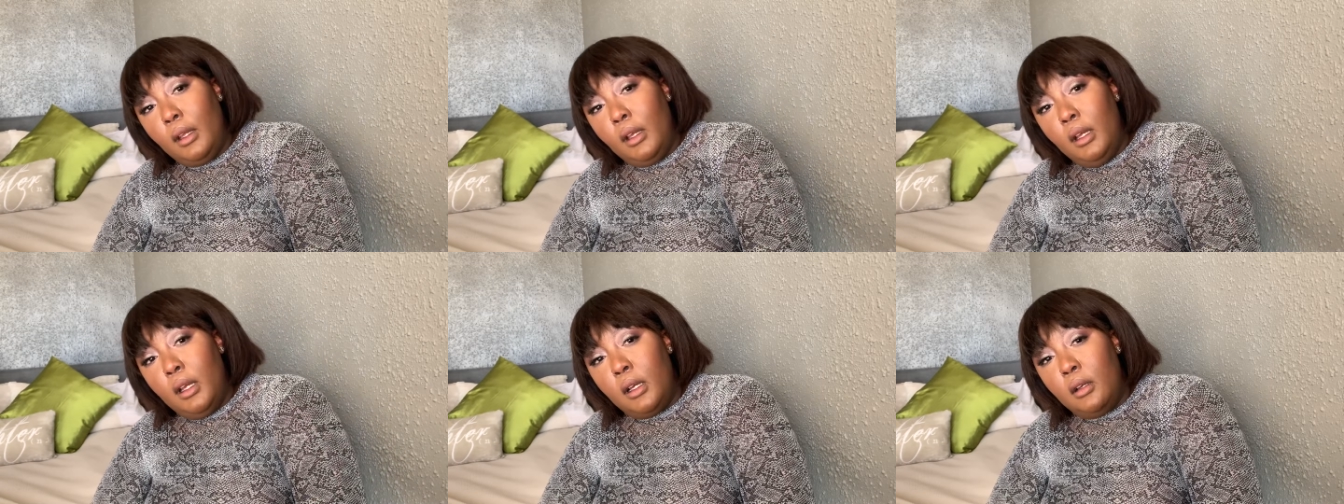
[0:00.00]

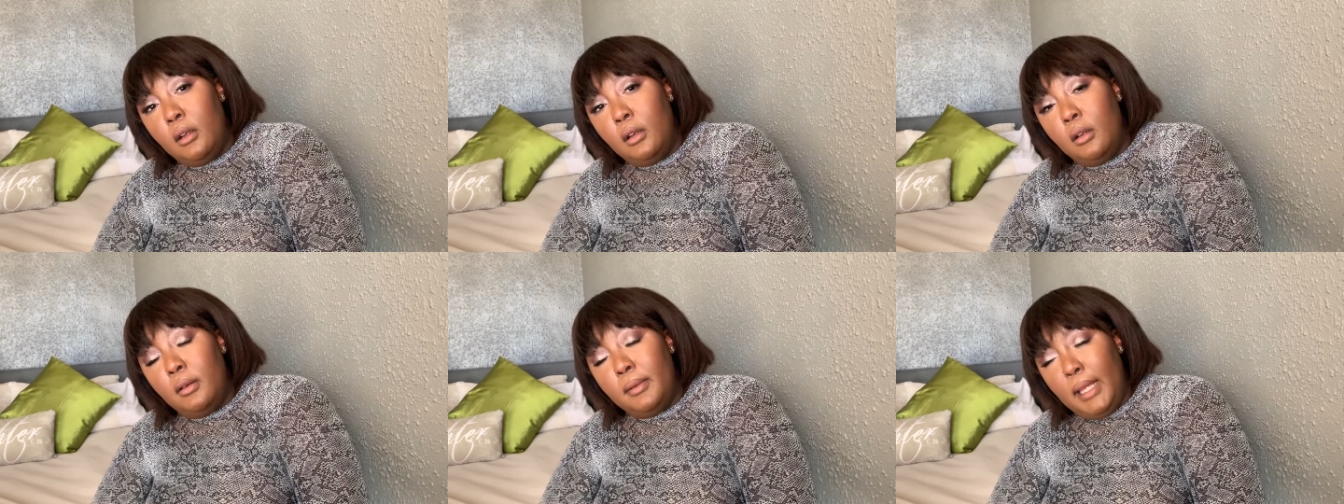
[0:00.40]

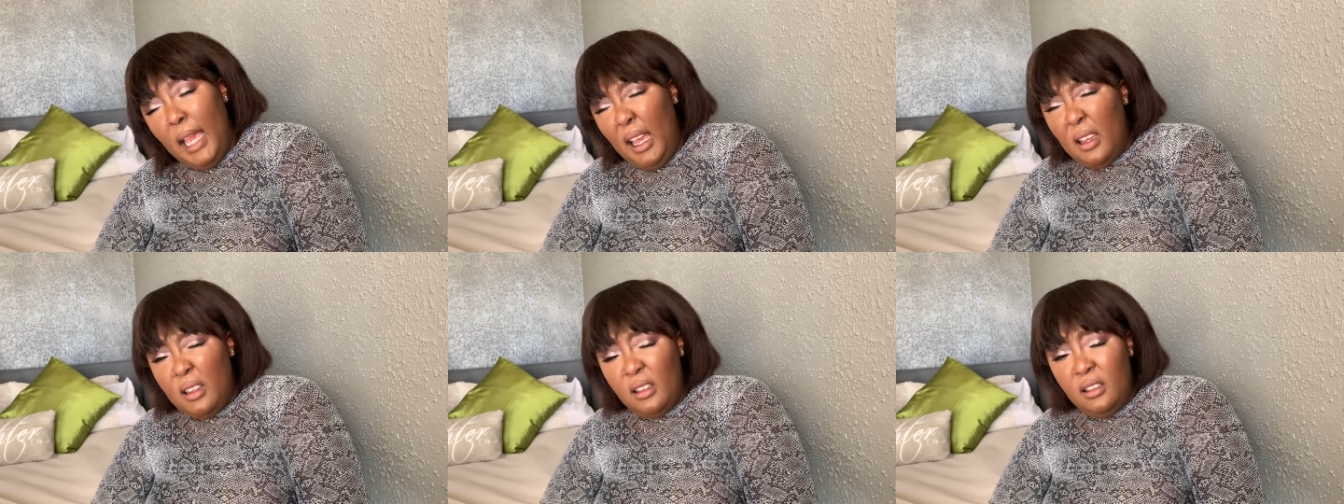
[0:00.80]
uh,
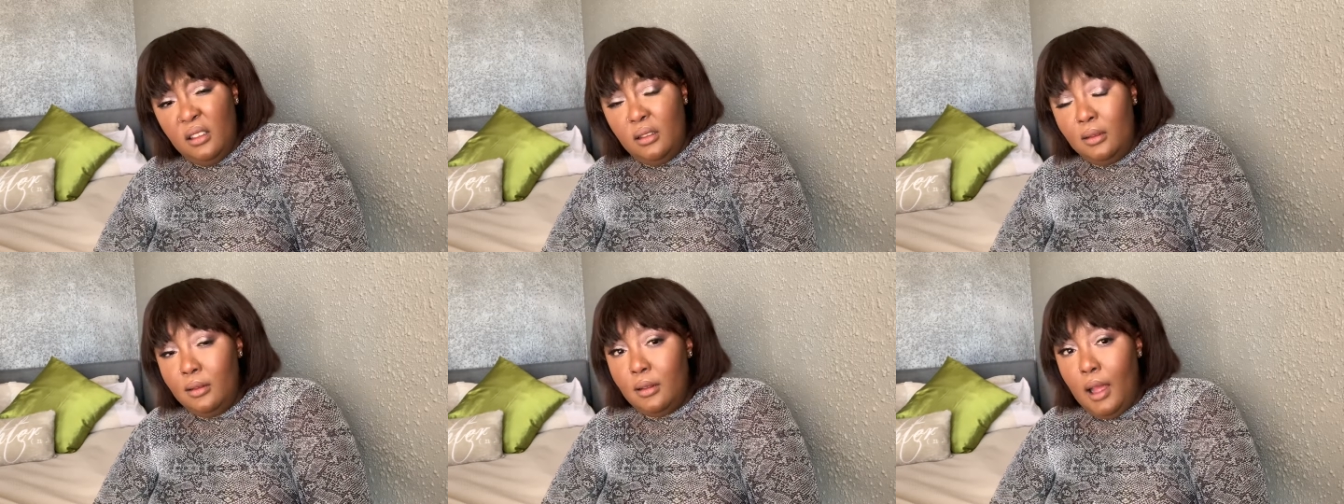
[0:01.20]
yeah,
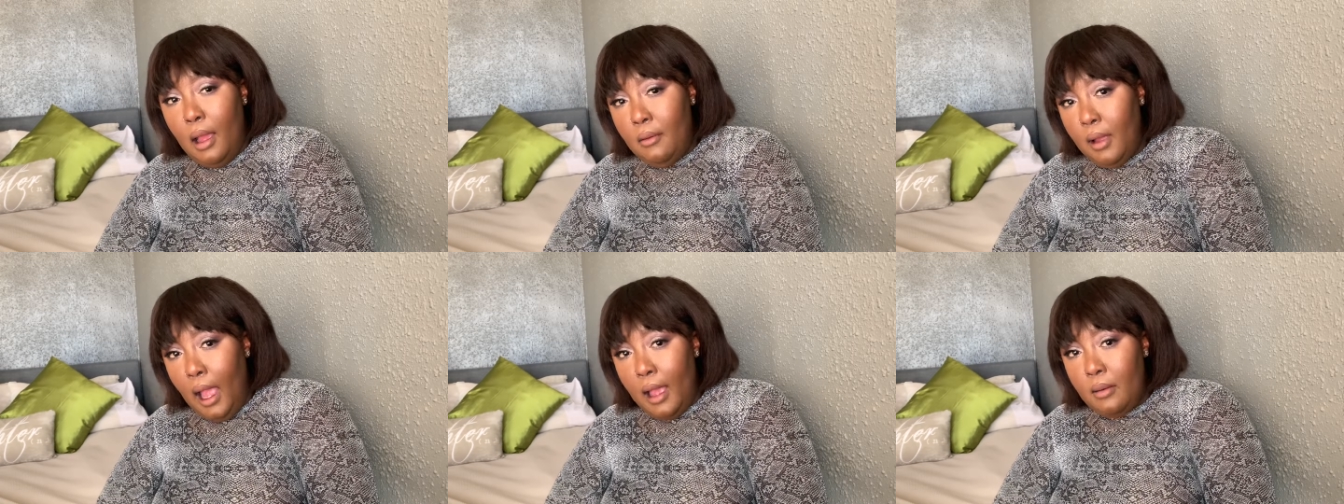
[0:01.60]
I,
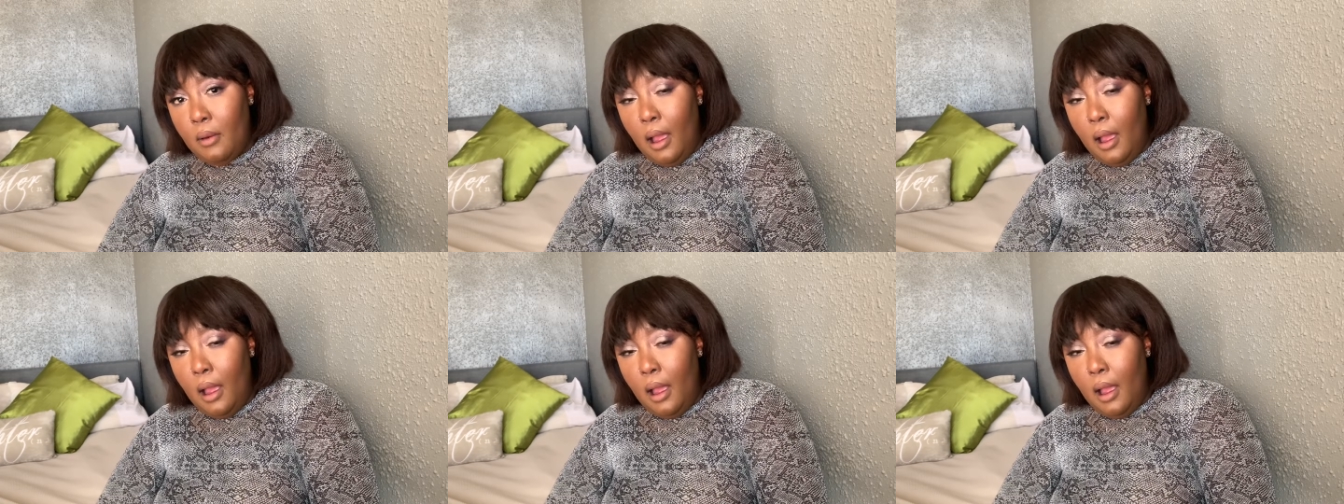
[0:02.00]
I,